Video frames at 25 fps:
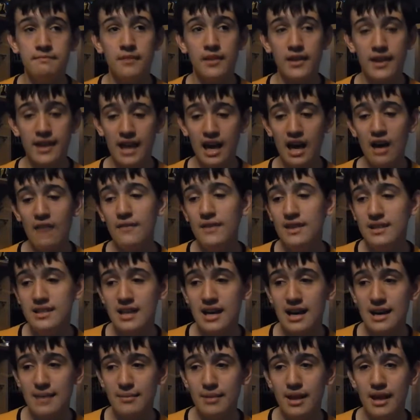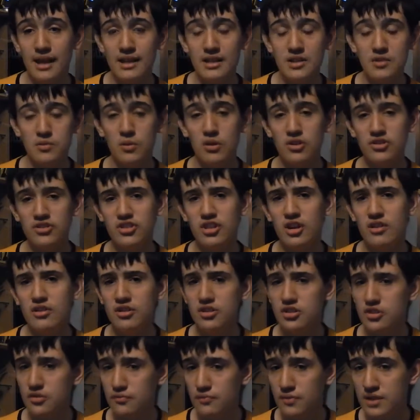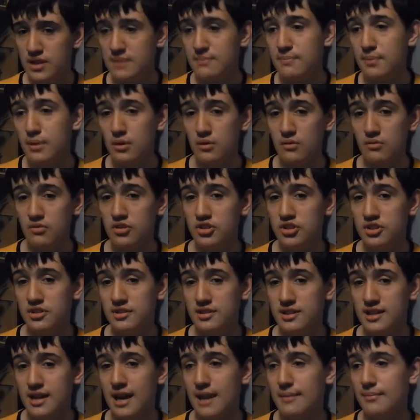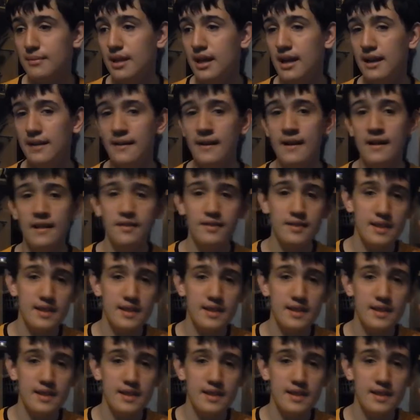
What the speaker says: the Kelvin timeline is what's known as the reboot timeline.